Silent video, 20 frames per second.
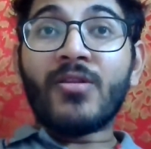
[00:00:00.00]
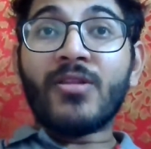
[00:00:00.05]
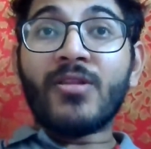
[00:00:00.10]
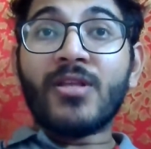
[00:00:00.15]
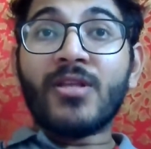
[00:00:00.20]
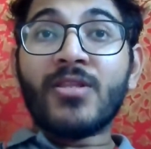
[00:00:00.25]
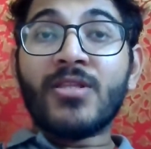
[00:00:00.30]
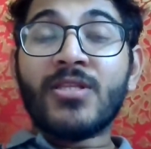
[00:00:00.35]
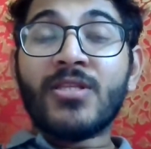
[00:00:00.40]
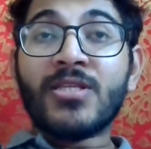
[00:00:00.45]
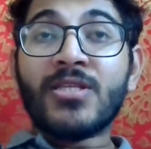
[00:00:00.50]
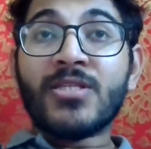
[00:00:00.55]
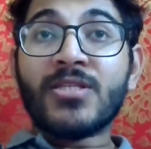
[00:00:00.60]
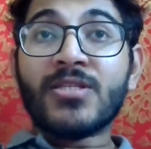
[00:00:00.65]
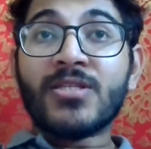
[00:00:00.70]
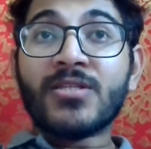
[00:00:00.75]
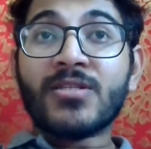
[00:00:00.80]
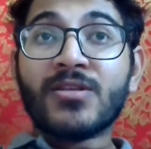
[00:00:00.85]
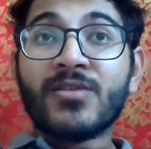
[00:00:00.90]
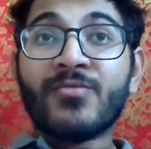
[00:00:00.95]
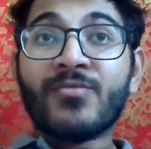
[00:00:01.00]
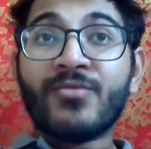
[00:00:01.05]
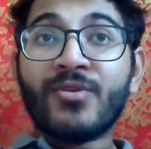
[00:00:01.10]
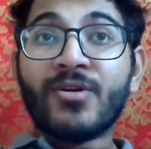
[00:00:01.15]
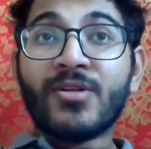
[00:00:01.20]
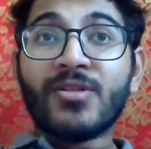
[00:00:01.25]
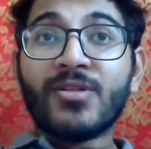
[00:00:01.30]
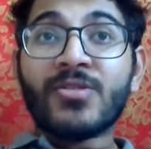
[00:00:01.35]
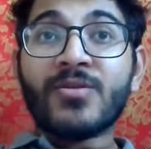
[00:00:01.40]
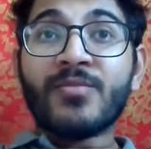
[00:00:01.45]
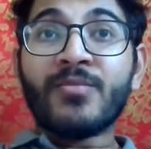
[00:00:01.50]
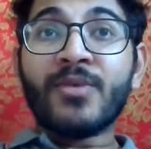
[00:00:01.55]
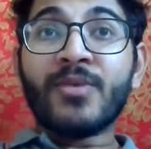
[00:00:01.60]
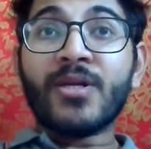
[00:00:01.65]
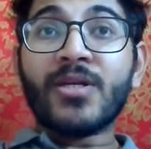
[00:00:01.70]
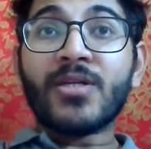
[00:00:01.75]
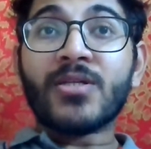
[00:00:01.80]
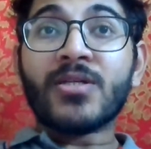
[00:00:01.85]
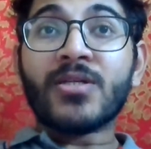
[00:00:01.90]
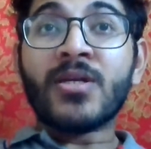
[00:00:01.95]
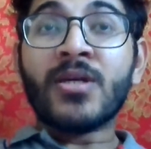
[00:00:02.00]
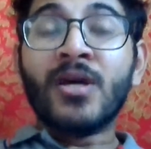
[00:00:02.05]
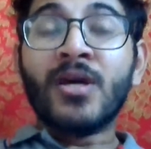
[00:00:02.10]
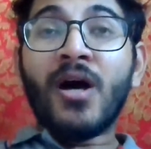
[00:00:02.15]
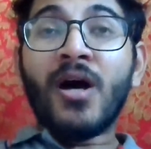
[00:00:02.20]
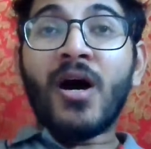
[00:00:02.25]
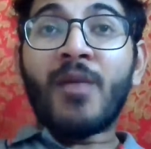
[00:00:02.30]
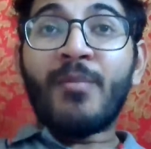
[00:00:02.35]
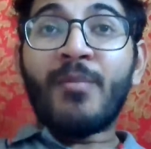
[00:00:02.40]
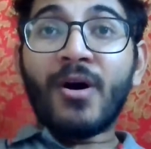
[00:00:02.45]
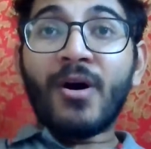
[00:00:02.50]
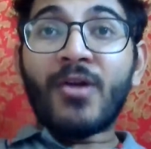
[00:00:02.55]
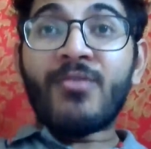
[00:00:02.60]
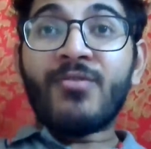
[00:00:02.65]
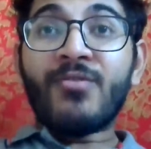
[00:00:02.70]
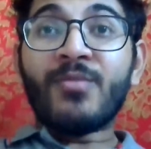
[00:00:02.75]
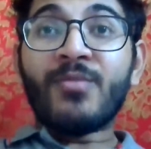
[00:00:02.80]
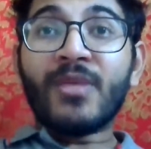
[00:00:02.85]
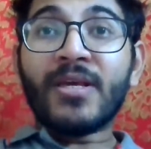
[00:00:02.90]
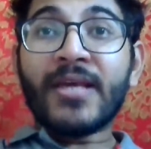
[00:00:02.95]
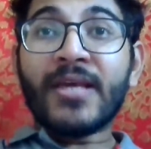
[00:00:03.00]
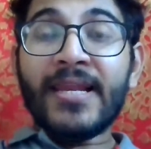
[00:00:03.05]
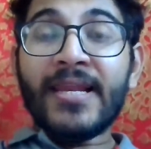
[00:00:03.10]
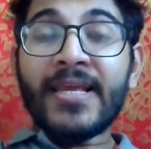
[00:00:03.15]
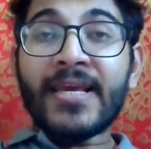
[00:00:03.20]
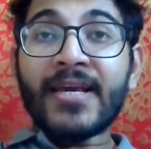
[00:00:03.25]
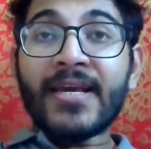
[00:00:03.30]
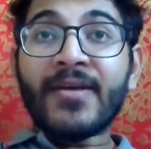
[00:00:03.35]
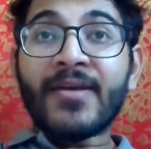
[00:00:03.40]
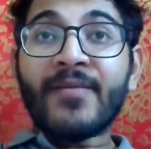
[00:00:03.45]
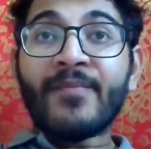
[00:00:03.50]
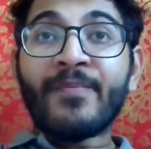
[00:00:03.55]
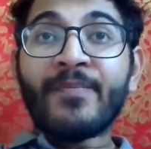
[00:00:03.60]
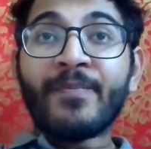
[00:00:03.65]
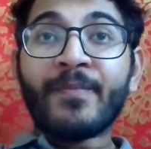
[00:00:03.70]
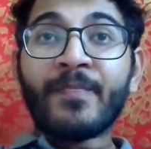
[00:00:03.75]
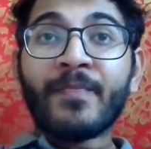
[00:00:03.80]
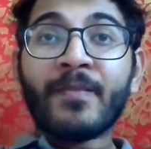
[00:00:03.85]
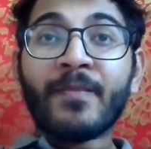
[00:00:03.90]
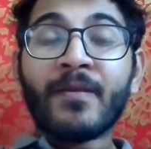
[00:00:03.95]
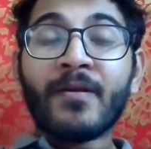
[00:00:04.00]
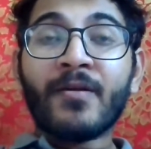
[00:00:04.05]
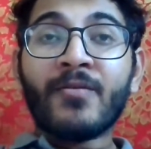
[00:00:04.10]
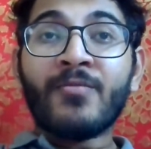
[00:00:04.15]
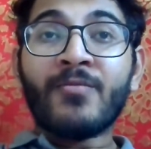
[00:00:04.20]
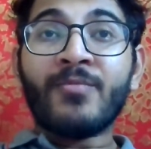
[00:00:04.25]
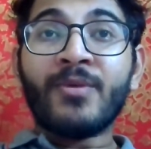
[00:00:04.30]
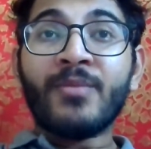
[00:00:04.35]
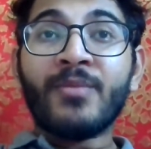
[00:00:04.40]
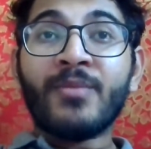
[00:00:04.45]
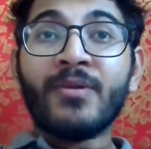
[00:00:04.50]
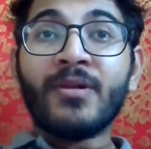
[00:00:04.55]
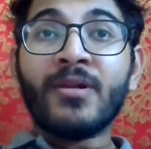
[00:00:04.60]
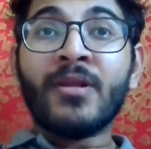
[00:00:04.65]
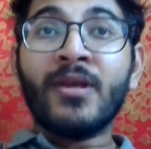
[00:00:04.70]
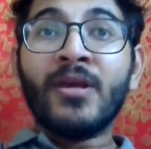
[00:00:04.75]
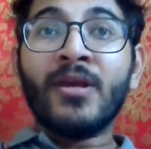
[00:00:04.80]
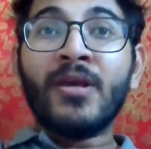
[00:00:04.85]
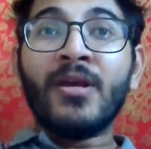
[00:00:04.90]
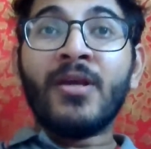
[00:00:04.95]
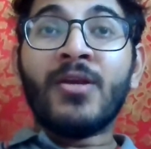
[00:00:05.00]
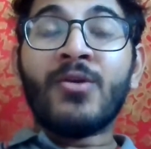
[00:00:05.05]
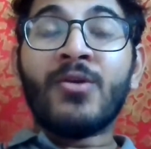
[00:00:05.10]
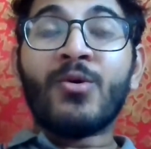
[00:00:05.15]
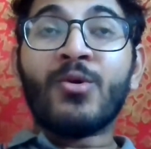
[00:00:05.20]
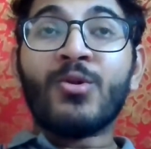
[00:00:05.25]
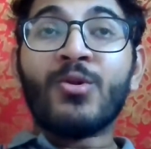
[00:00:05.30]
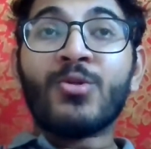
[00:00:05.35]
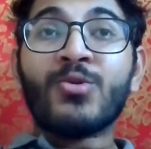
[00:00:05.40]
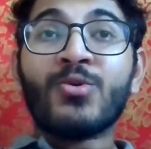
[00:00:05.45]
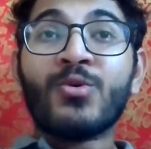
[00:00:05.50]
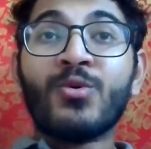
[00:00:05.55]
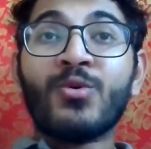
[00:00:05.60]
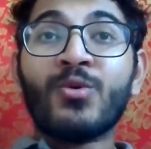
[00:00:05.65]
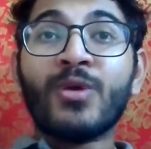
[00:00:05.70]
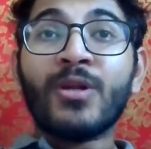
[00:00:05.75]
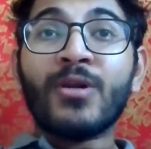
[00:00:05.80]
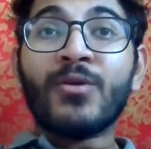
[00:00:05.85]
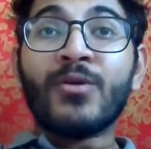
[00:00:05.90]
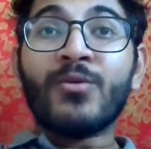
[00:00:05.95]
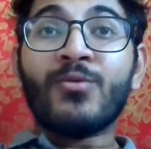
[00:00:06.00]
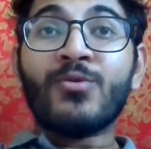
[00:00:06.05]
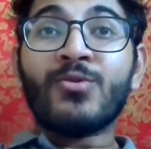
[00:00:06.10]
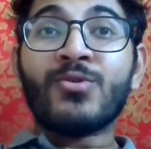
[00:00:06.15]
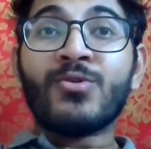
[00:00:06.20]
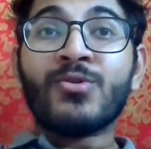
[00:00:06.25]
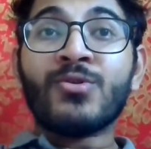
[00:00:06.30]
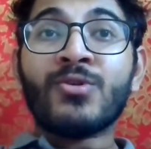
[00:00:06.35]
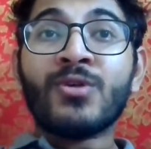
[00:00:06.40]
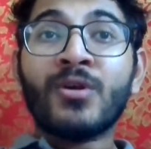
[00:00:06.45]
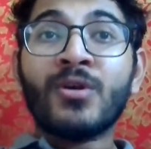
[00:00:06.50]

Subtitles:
this is a first. But apart from the killing of people, it also includes